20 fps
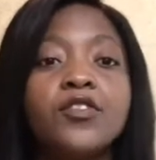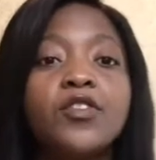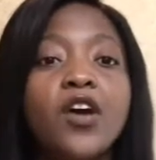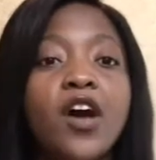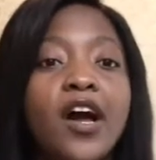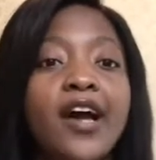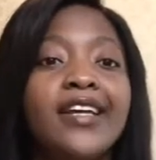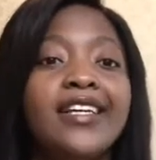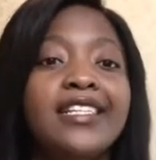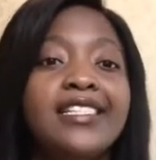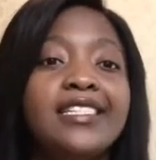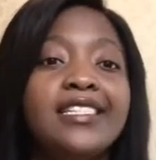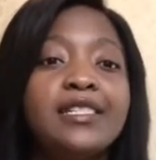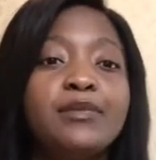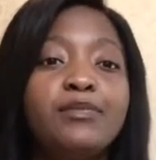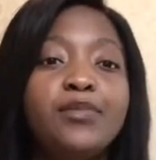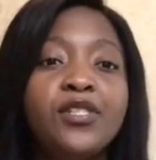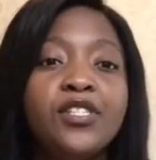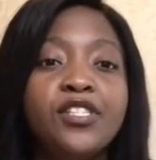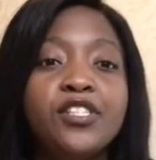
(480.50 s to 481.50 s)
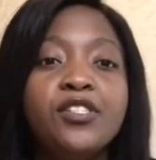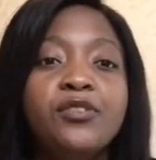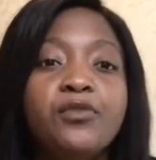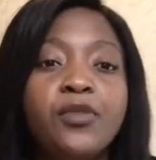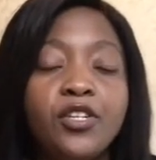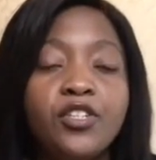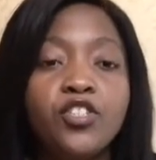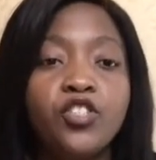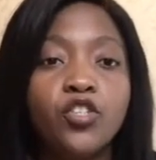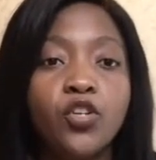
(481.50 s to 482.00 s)
the highest PE
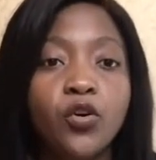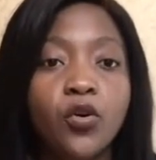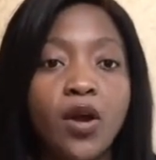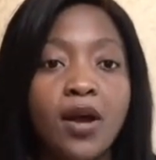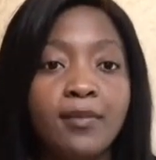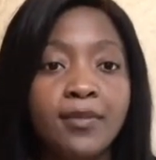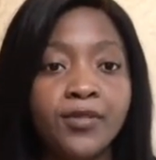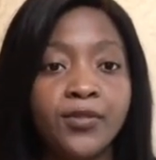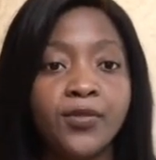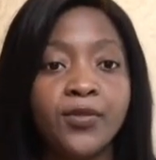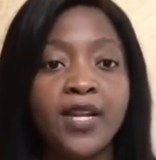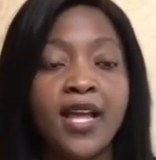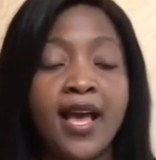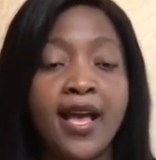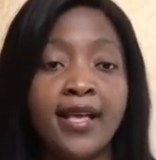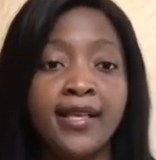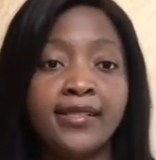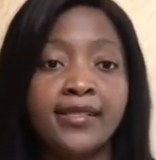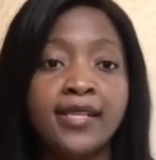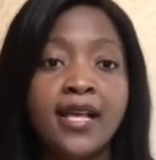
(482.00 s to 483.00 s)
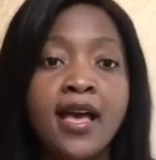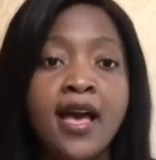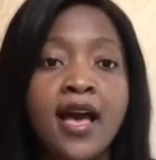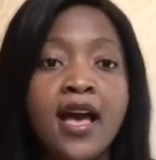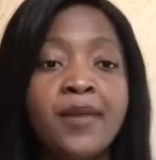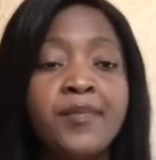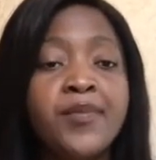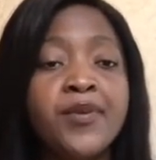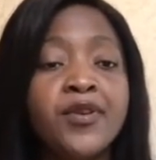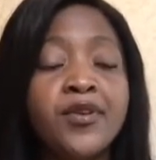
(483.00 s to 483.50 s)
ratio. Amazon has
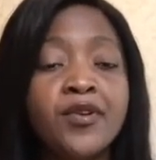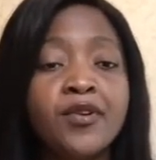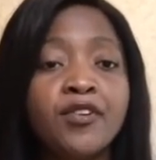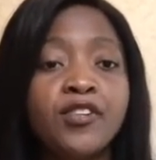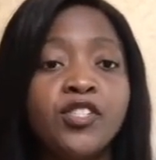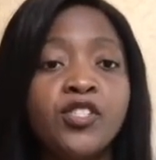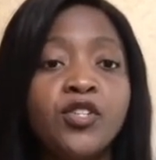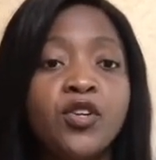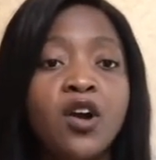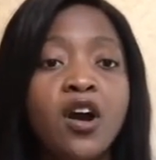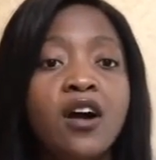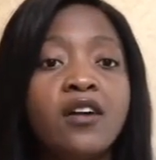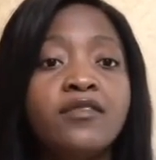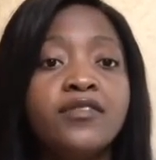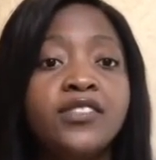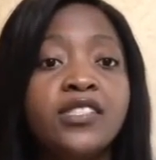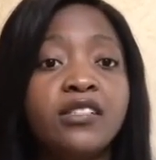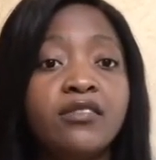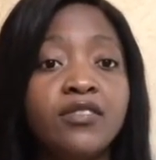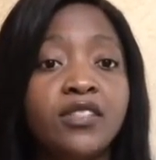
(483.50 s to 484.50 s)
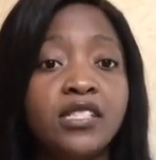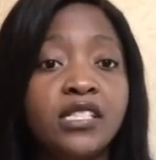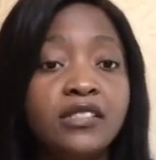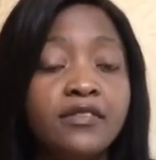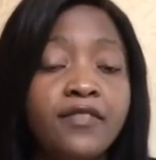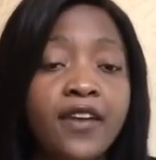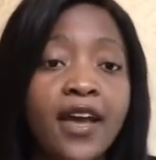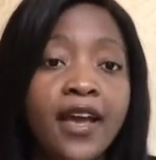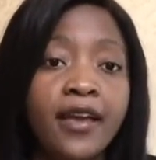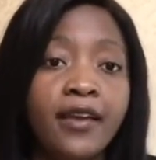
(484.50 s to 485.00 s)
a PE ratio of
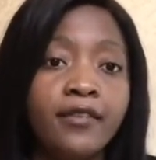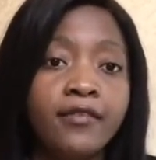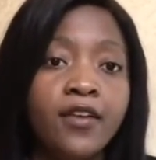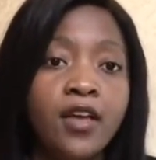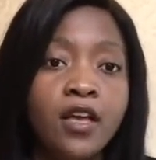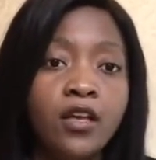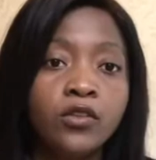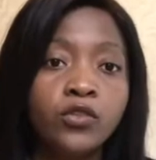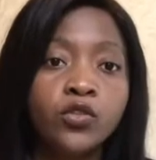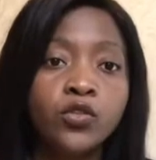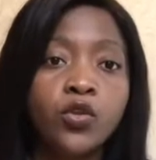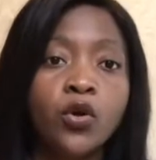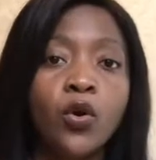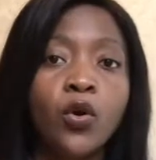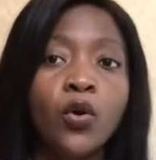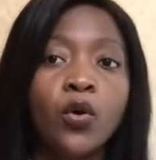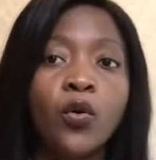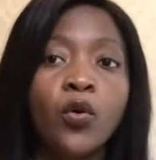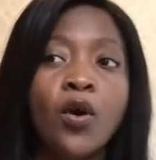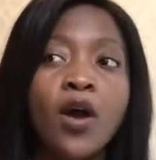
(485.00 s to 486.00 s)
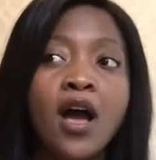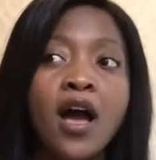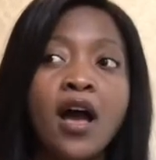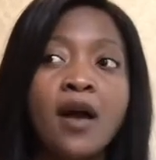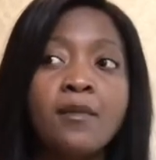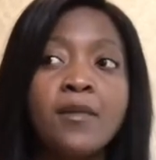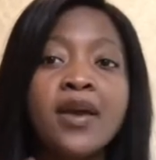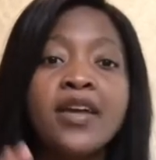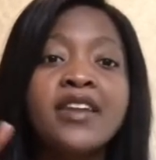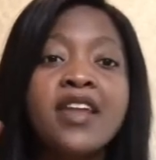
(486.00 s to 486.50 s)
75. So
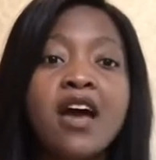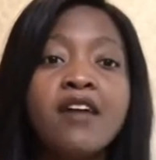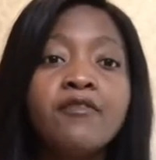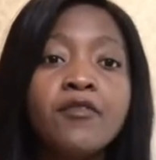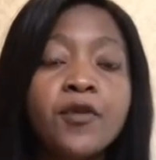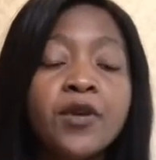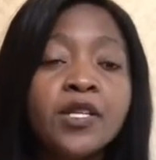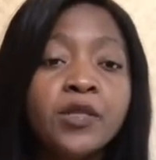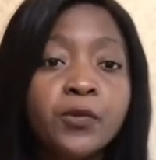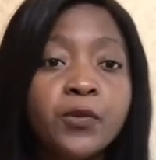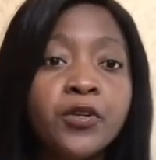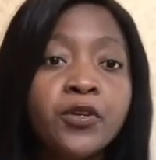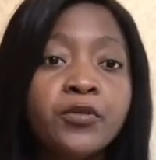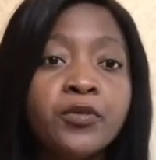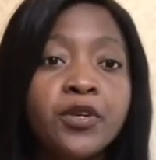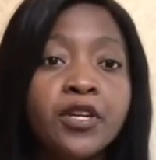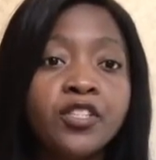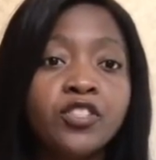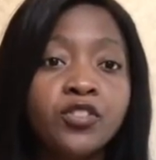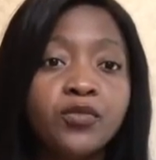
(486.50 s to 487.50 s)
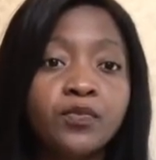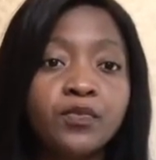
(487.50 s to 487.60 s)
an average PE